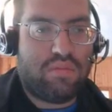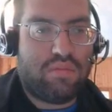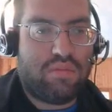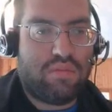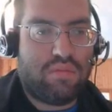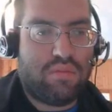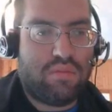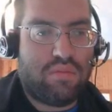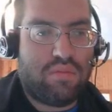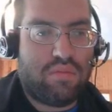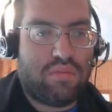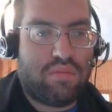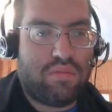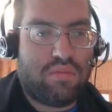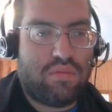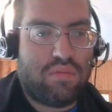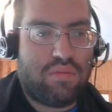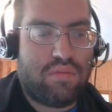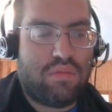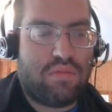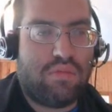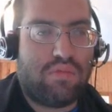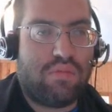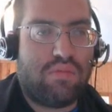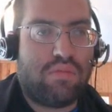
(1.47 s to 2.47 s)

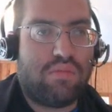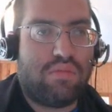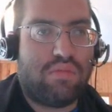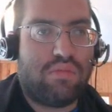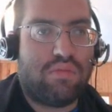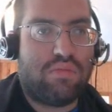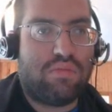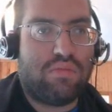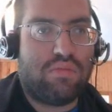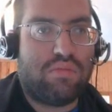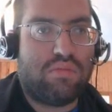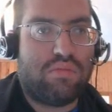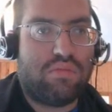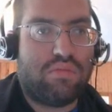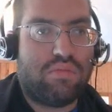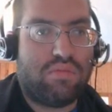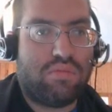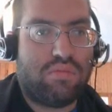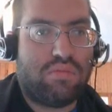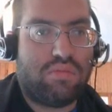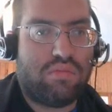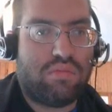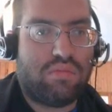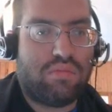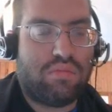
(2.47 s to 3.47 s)

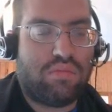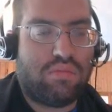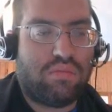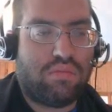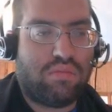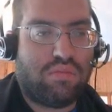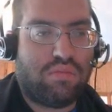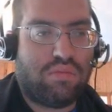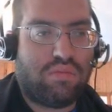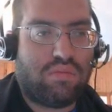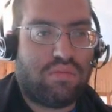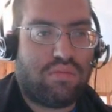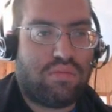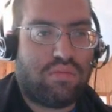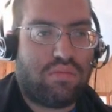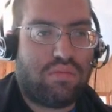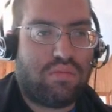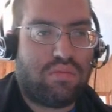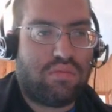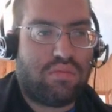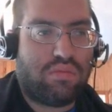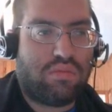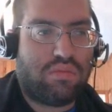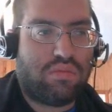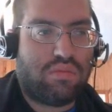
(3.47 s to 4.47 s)

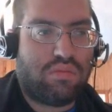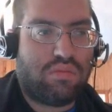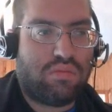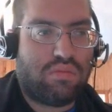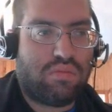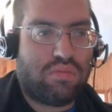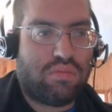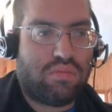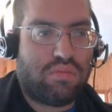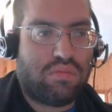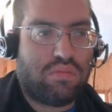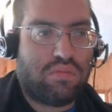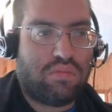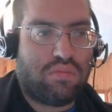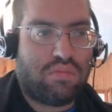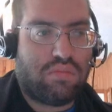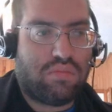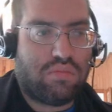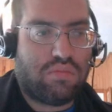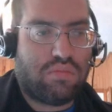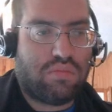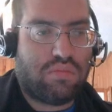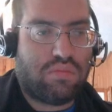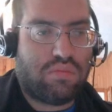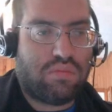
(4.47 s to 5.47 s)

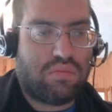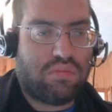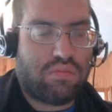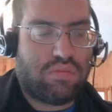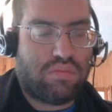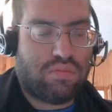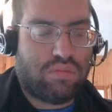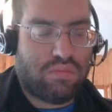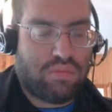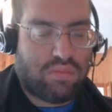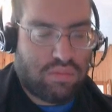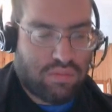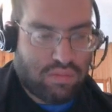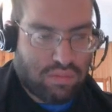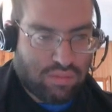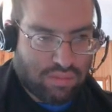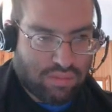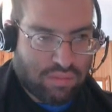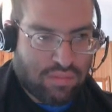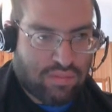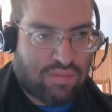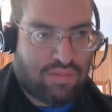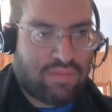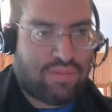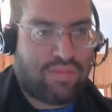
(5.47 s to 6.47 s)

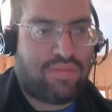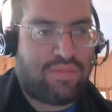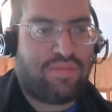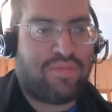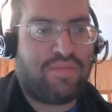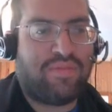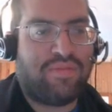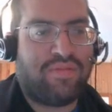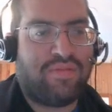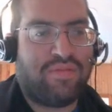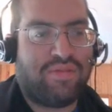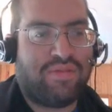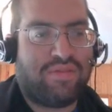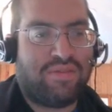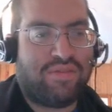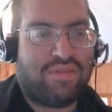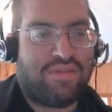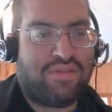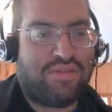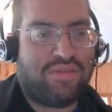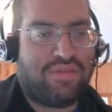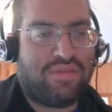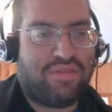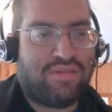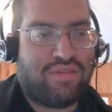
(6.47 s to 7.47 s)

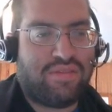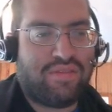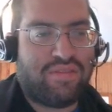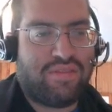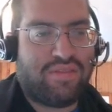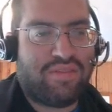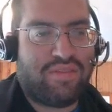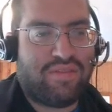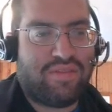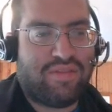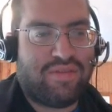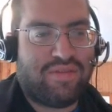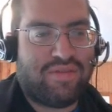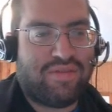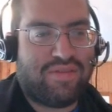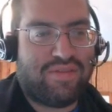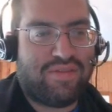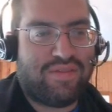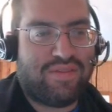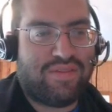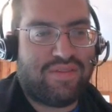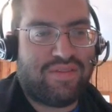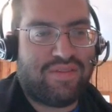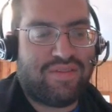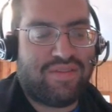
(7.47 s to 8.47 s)

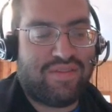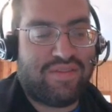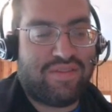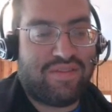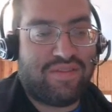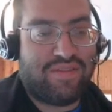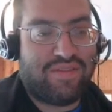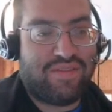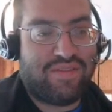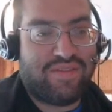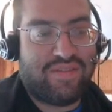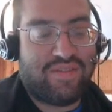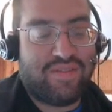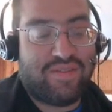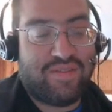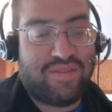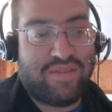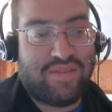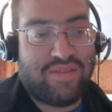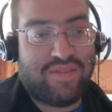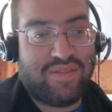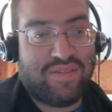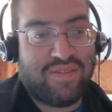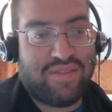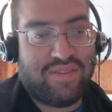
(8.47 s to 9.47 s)
(silent)